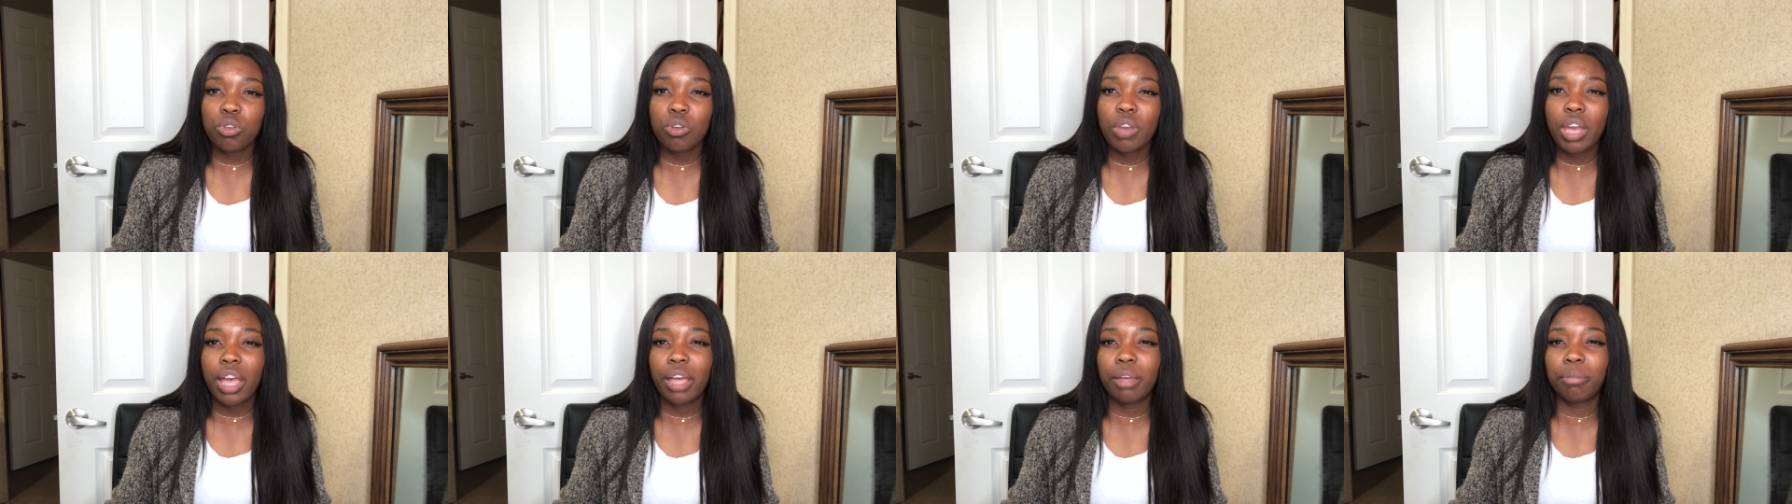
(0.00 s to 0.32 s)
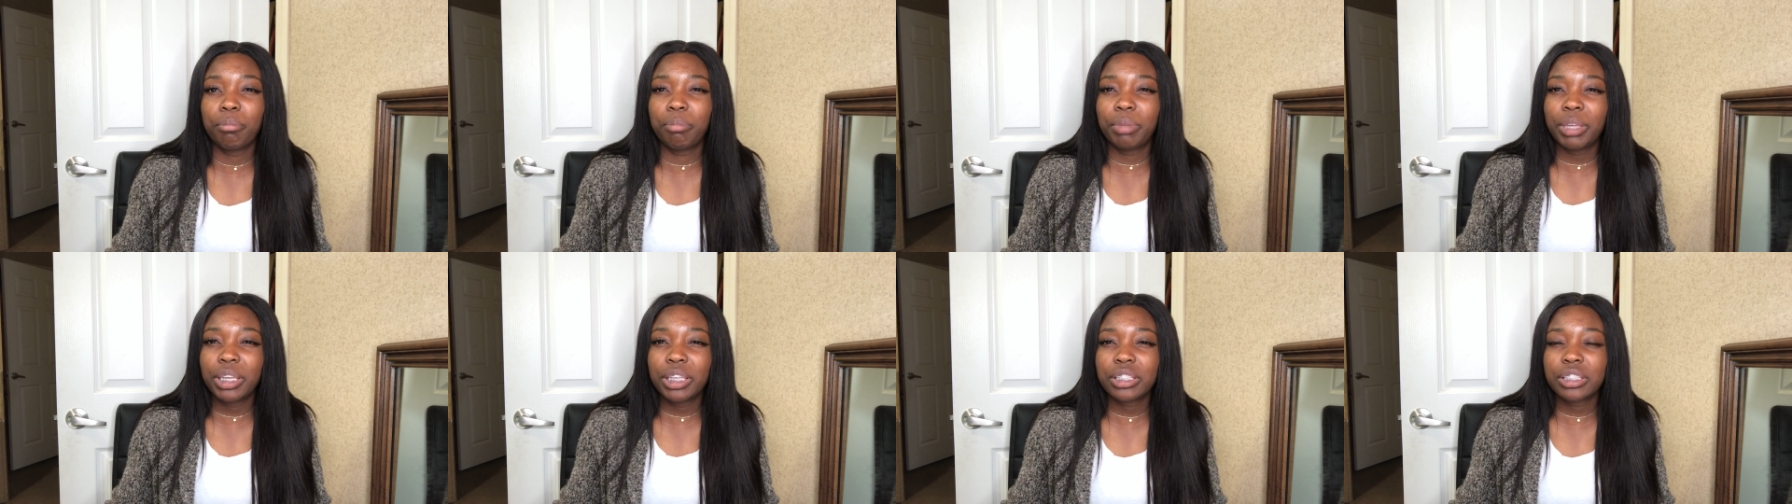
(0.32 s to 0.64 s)
you
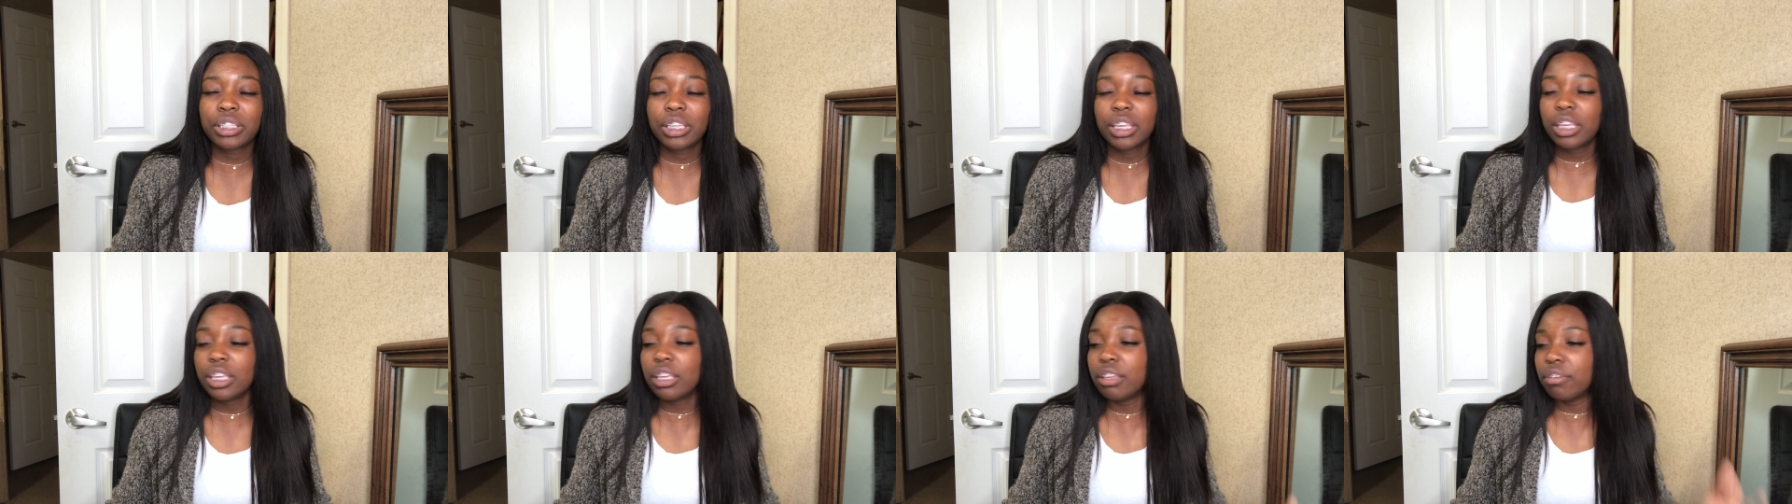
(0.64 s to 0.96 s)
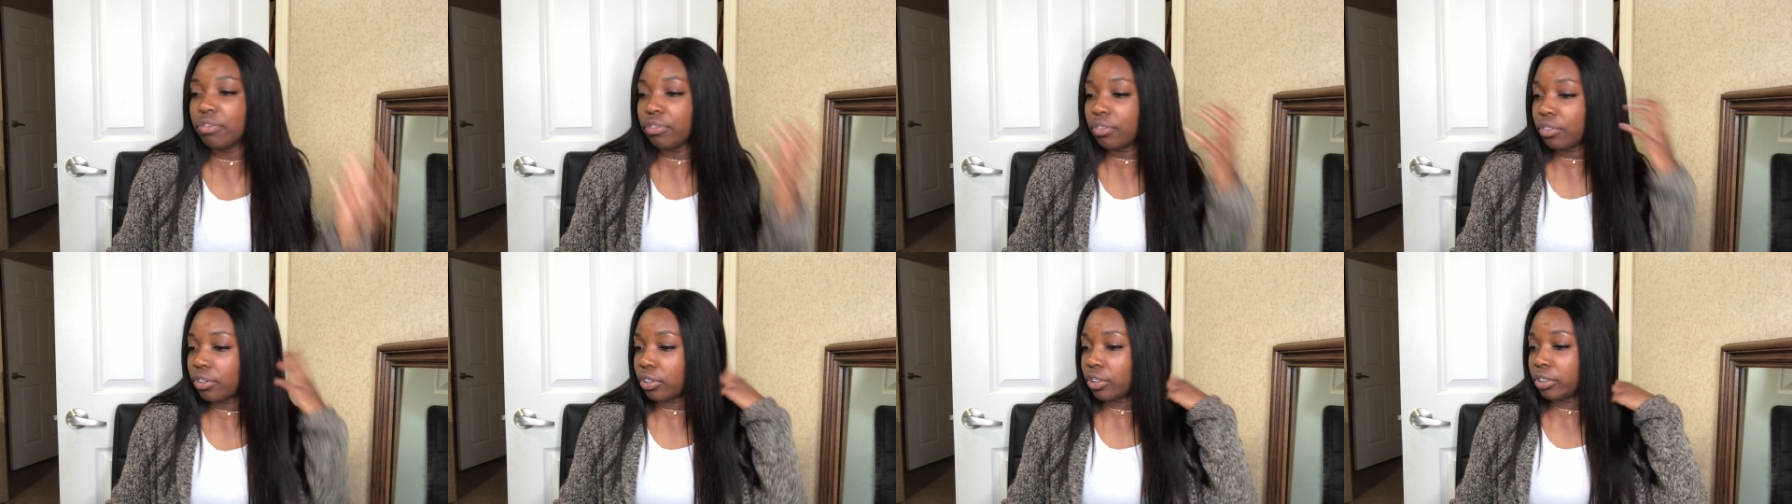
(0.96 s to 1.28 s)
got big
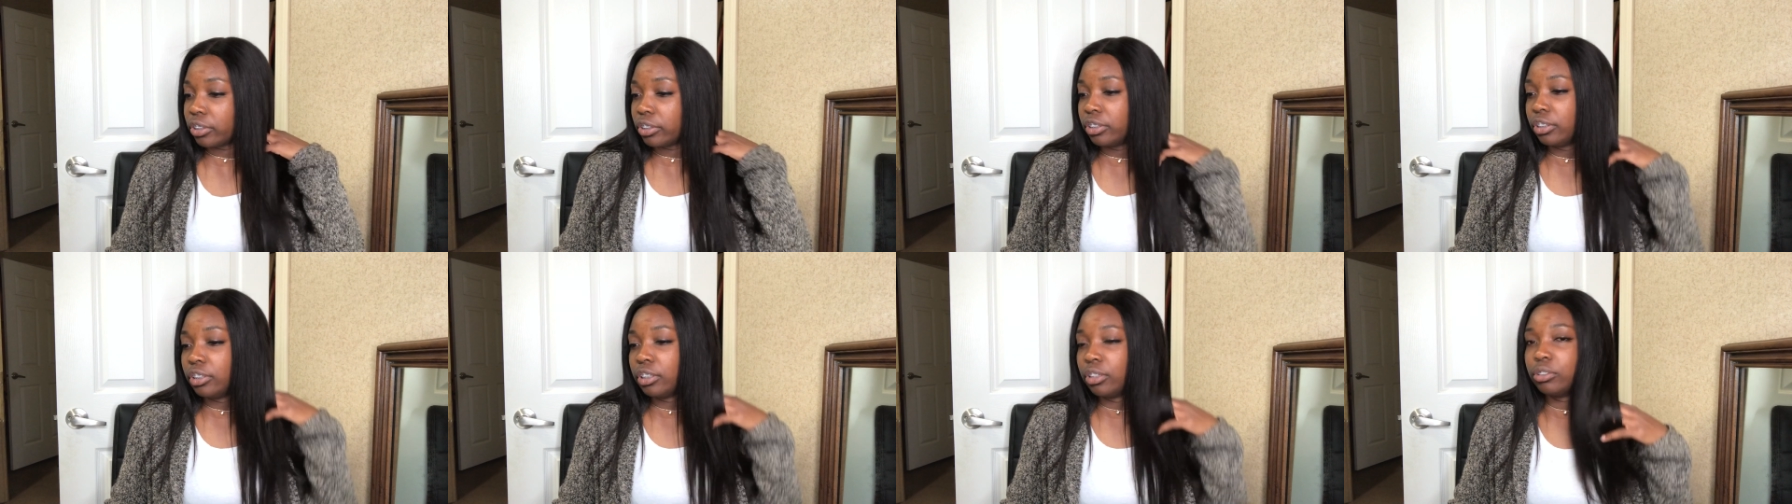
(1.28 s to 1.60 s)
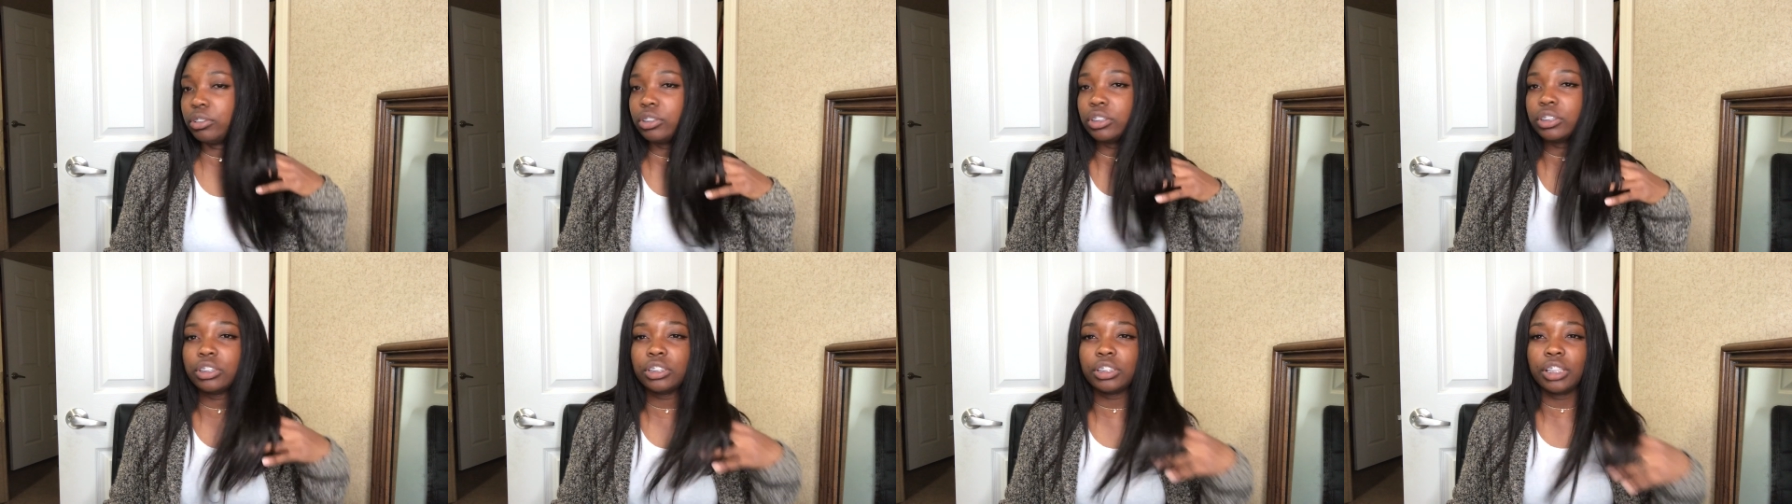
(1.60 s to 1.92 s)
teeth or, you know,
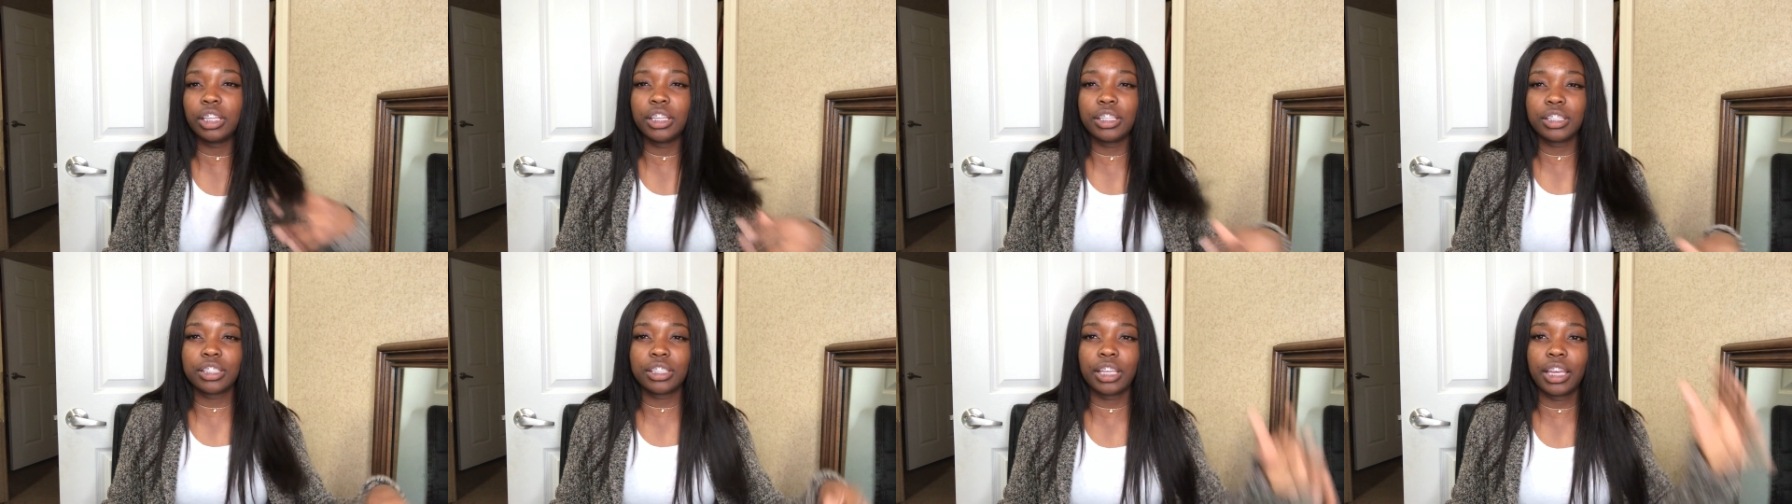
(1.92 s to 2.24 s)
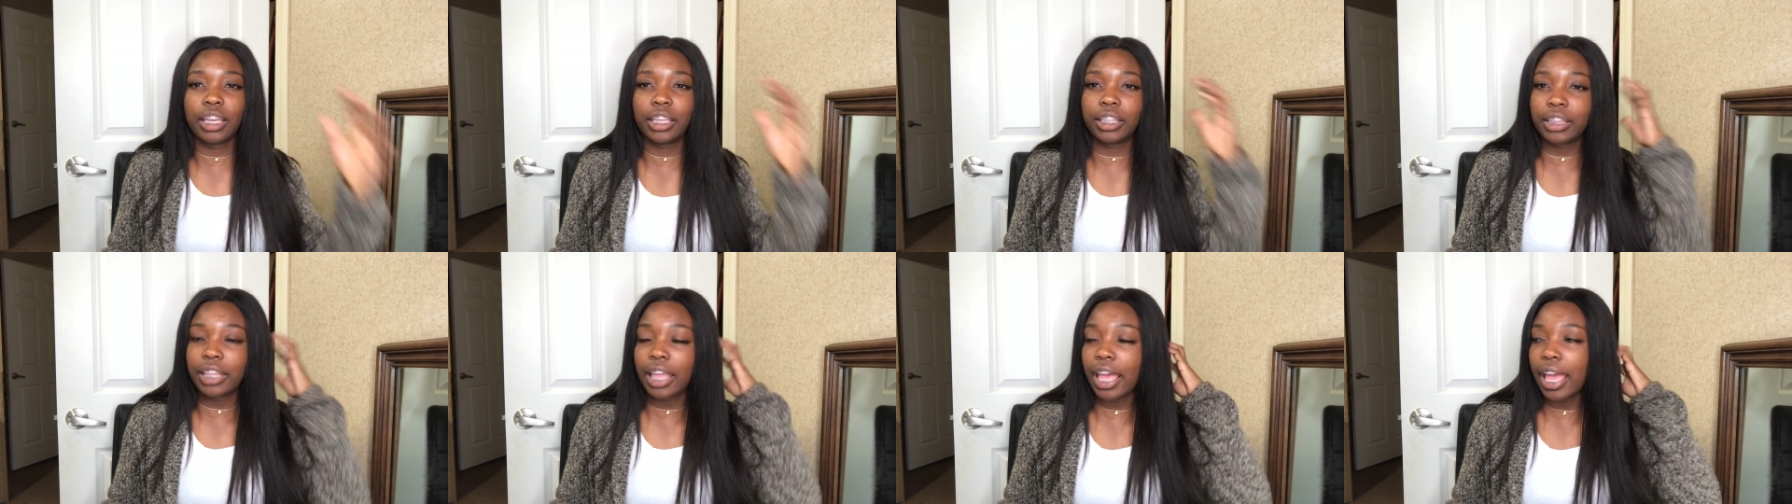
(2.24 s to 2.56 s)
just things
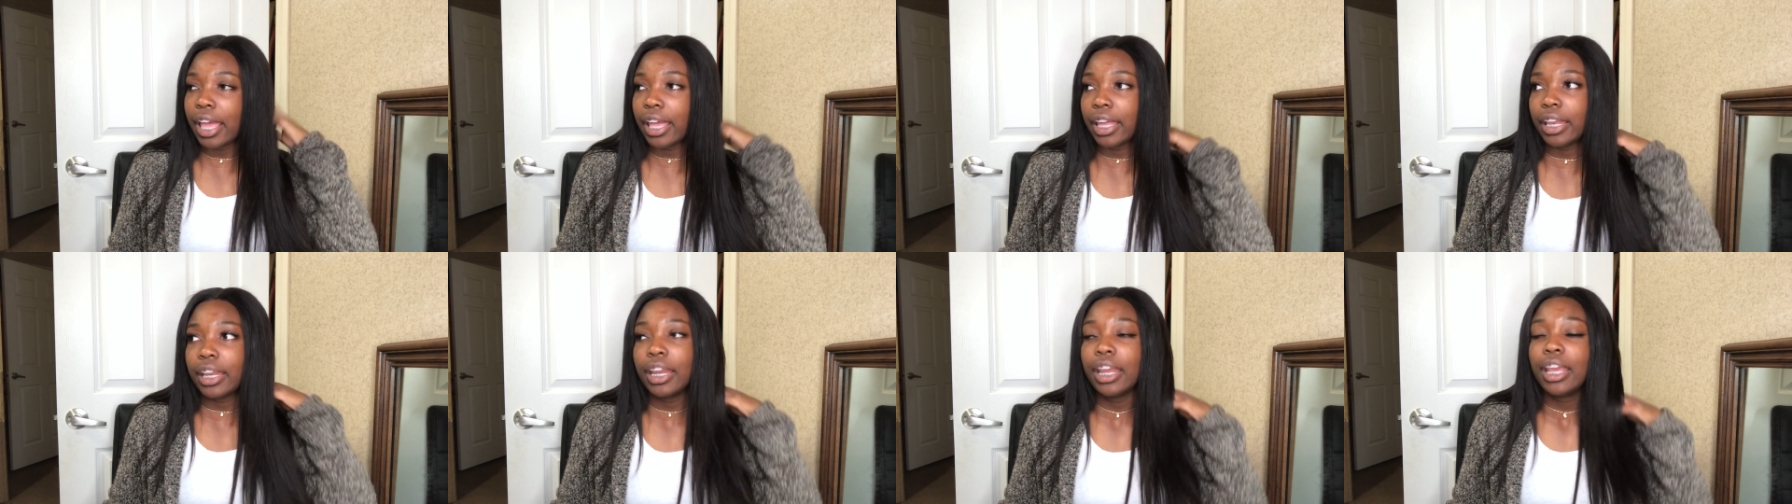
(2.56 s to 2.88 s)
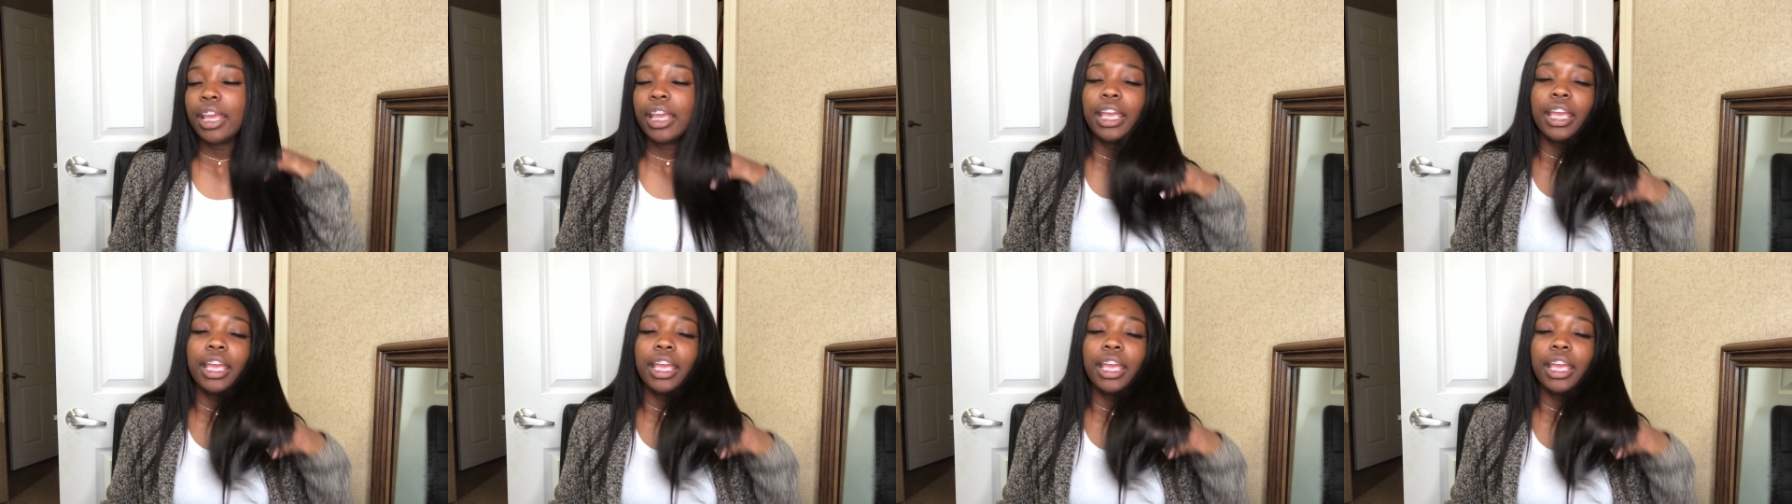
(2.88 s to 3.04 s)
like that.